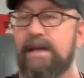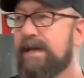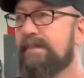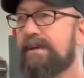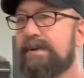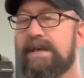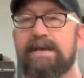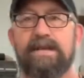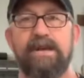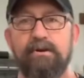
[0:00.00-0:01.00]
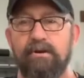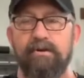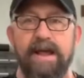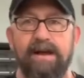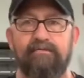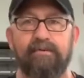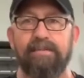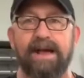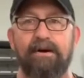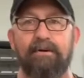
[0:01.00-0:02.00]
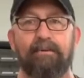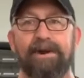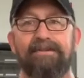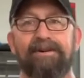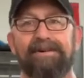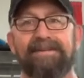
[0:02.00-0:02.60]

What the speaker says: Maybe a year now from now or whatever.